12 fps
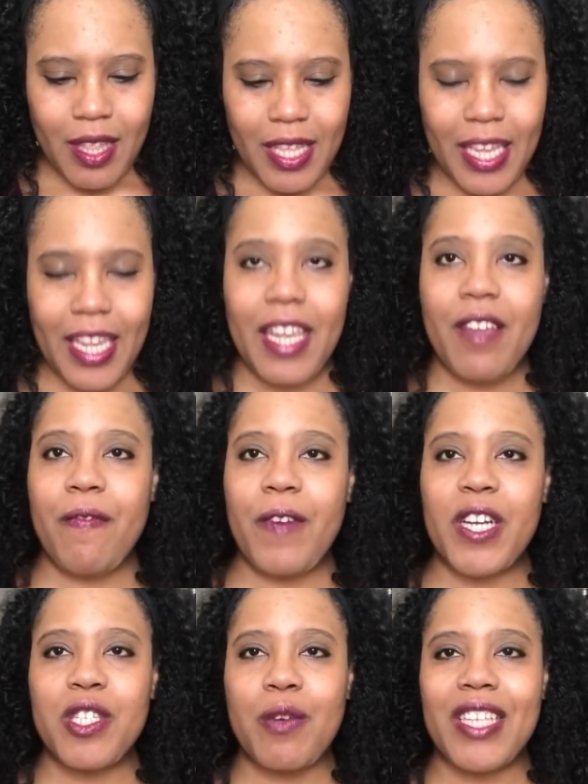The
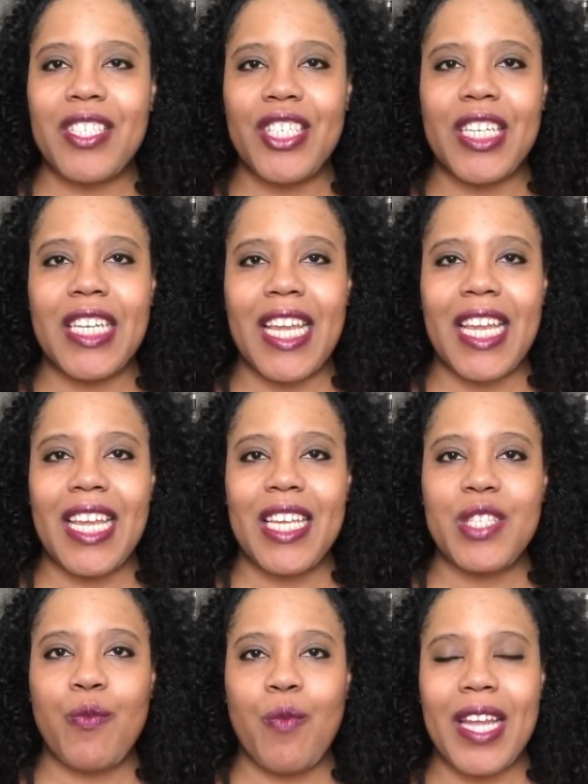first question
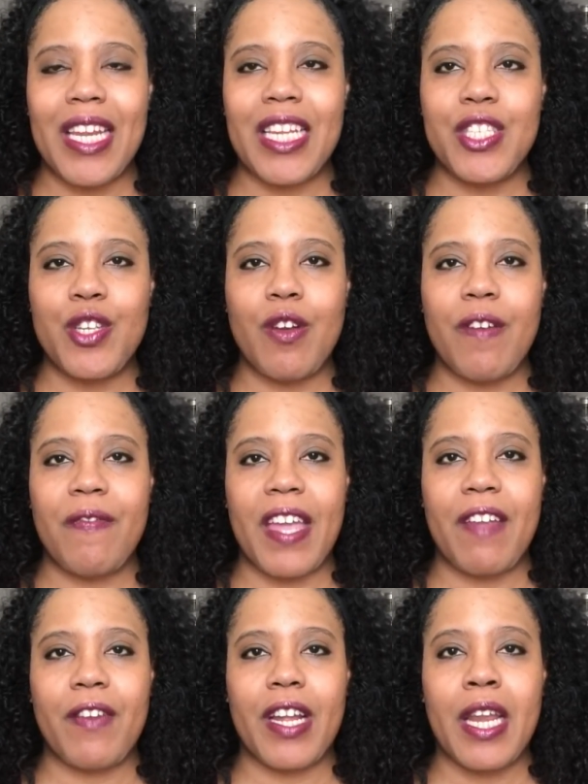is, what is your
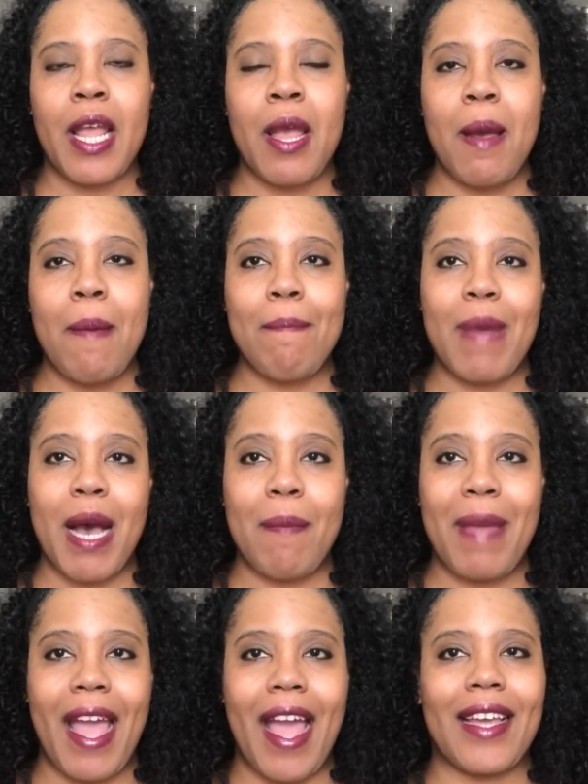favorite
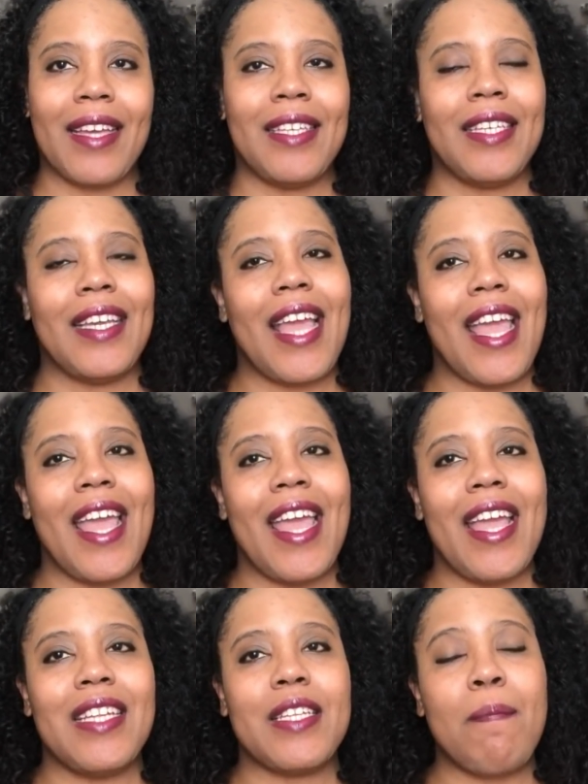mom hack?
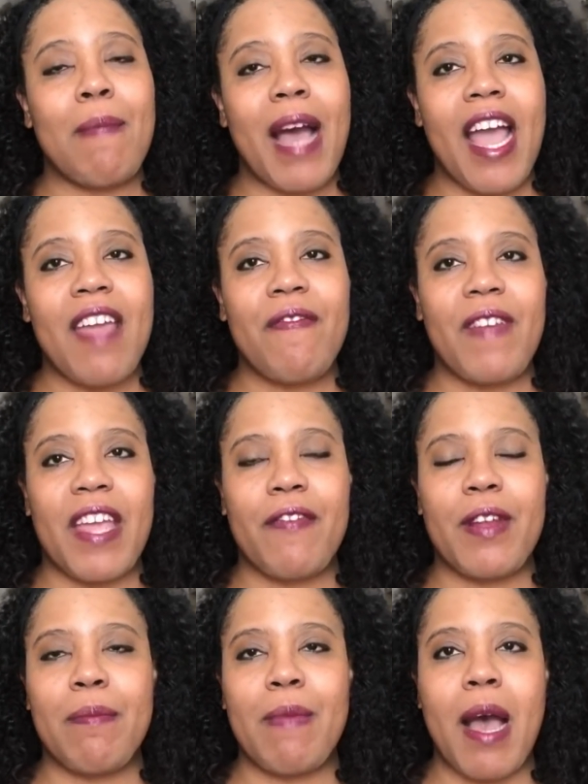And my
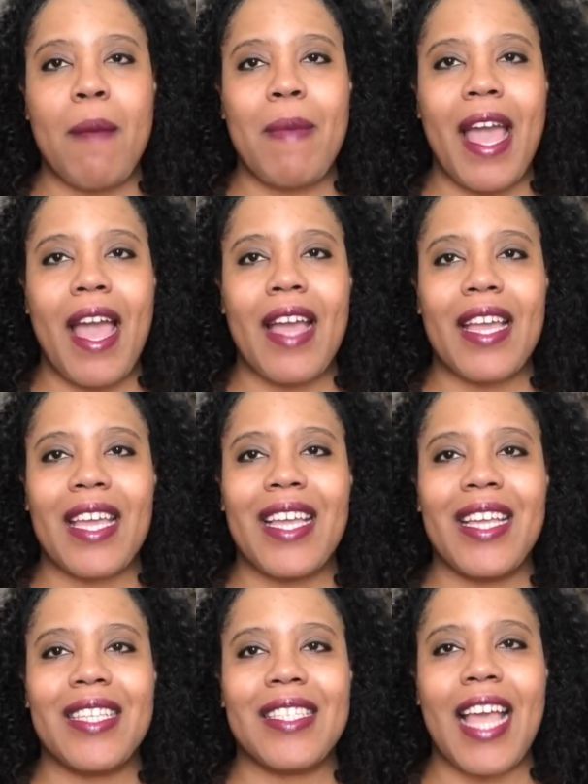favorite mom hack
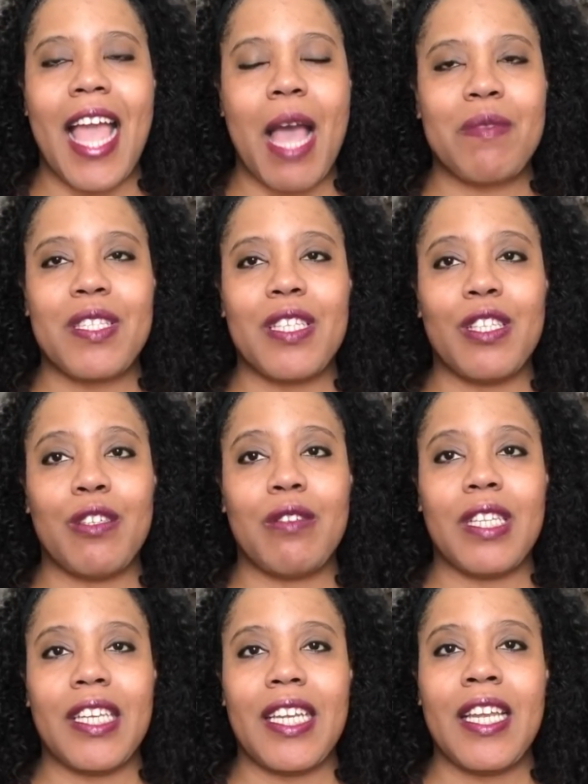is
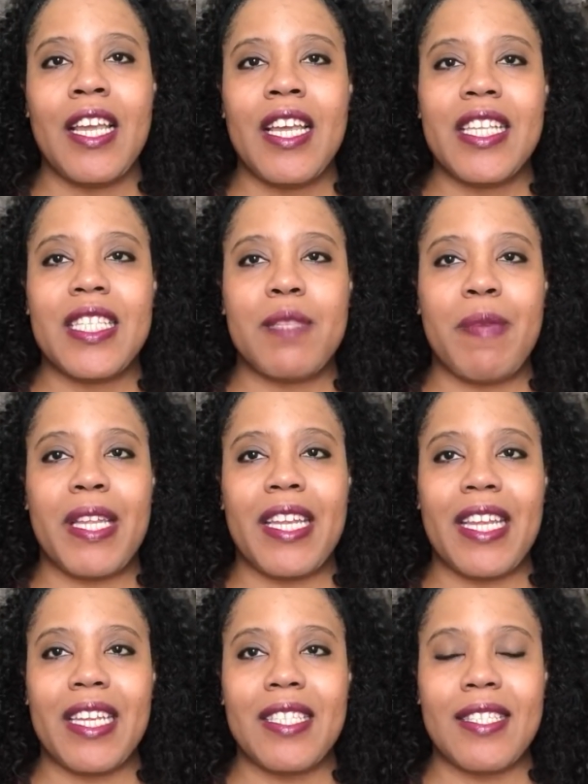absolutely
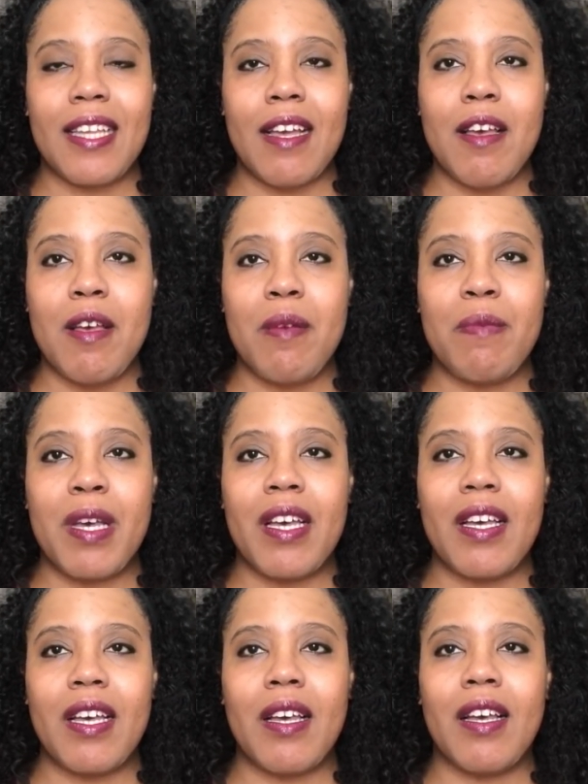spending some
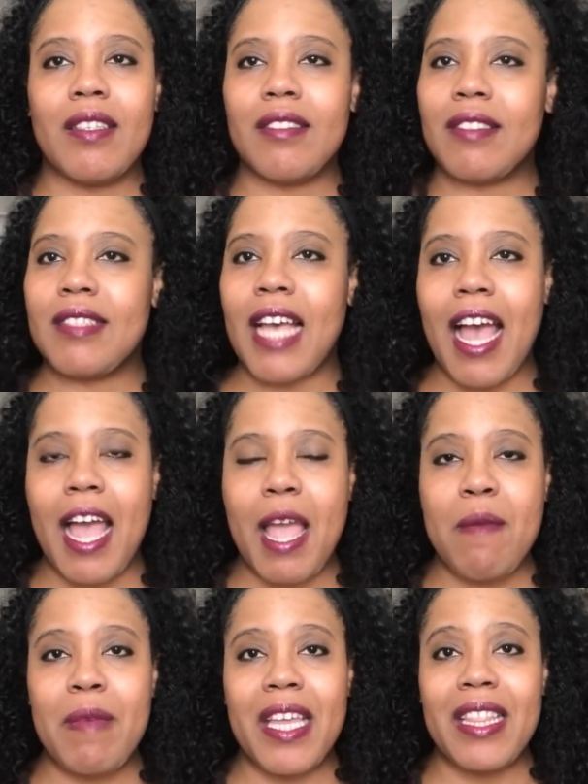
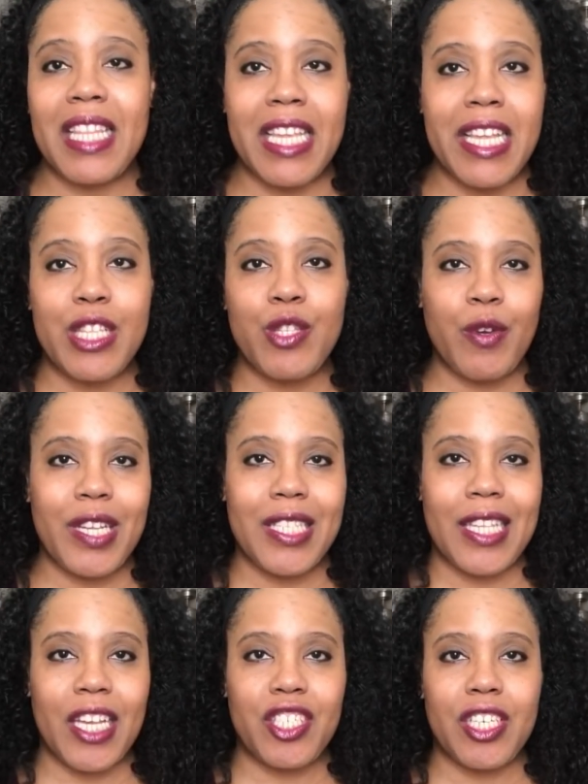time in the toy
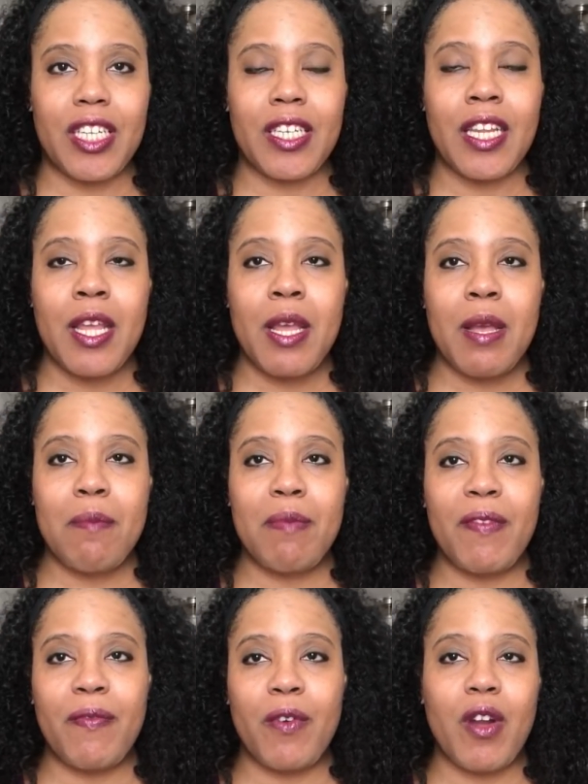section
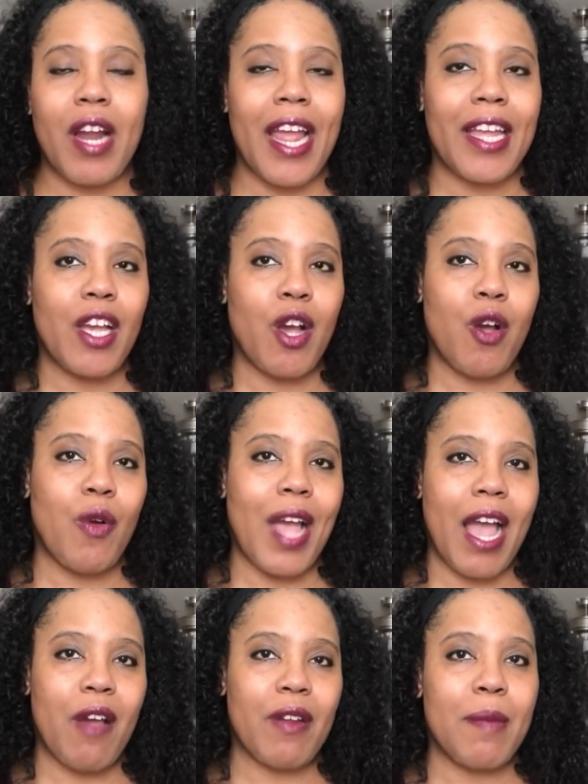before I go
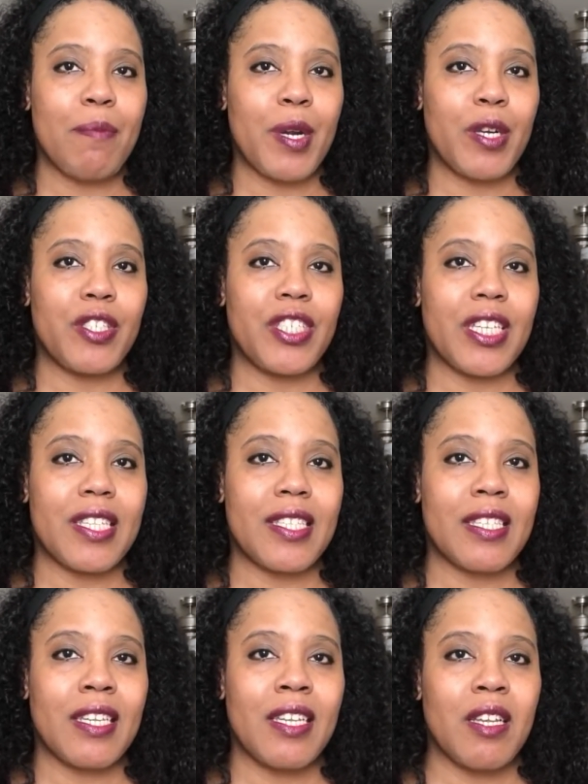out and
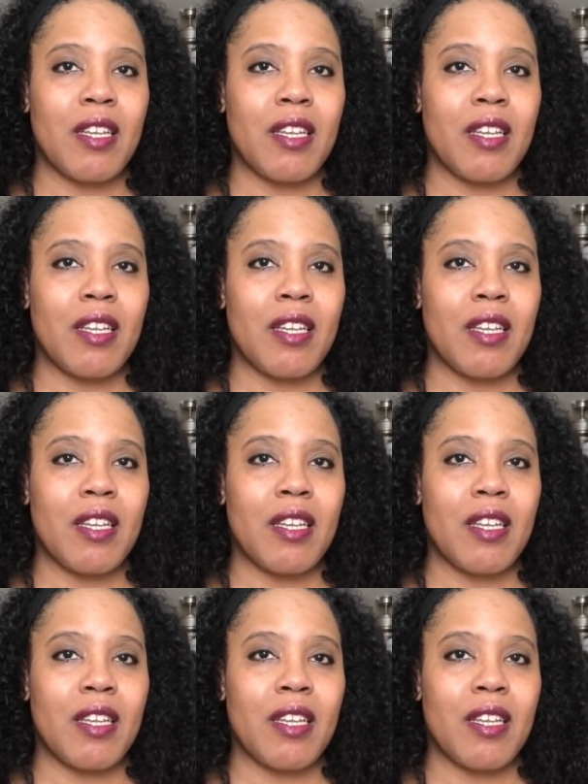purchase